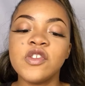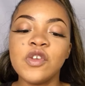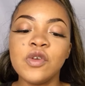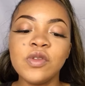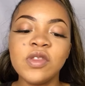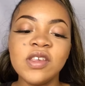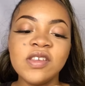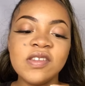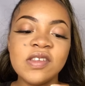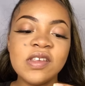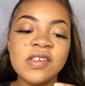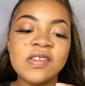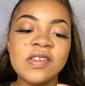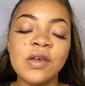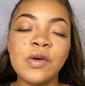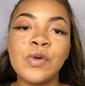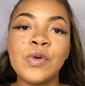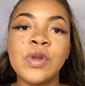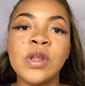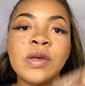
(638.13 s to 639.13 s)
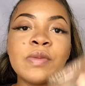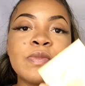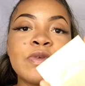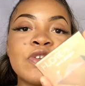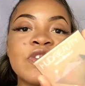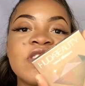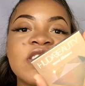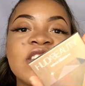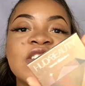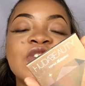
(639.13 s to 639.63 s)
this is the Huda
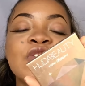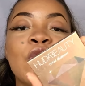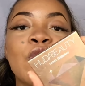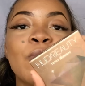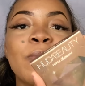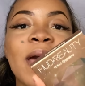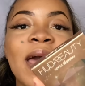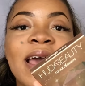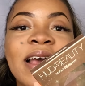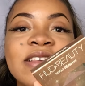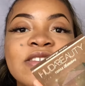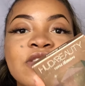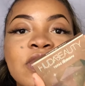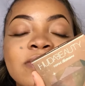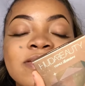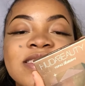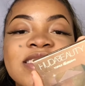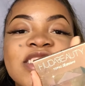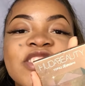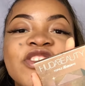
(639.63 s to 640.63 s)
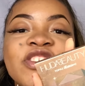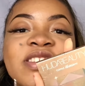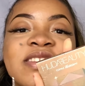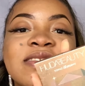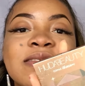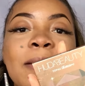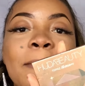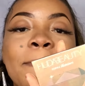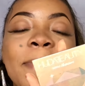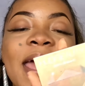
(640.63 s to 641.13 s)
Beauty Topaz
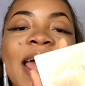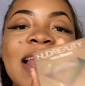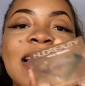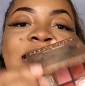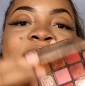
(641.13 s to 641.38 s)
Obsessions palette.